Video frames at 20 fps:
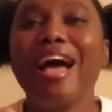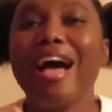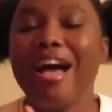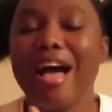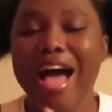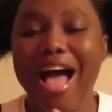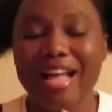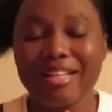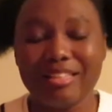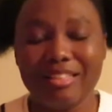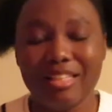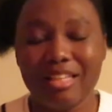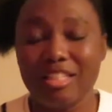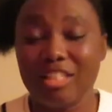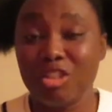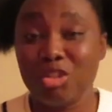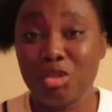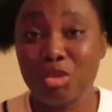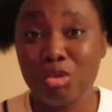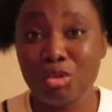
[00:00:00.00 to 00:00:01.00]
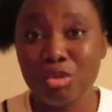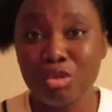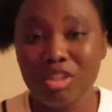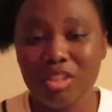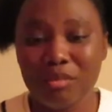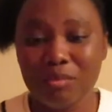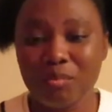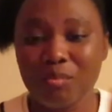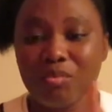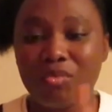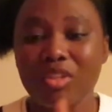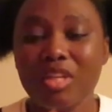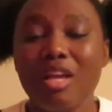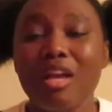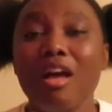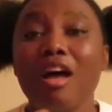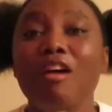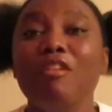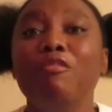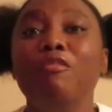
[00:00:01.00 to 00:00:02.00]
Acting is good.
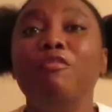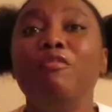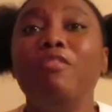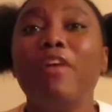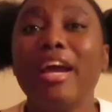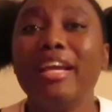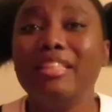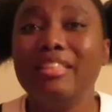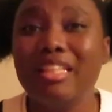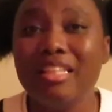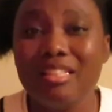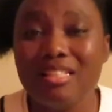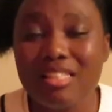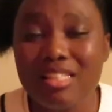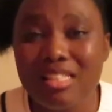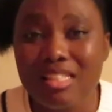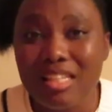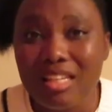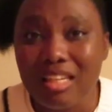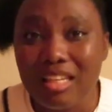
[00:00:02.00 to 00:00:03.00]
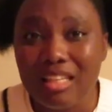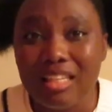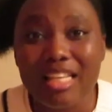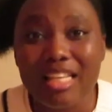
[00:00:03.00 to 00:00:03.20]
Fighting scene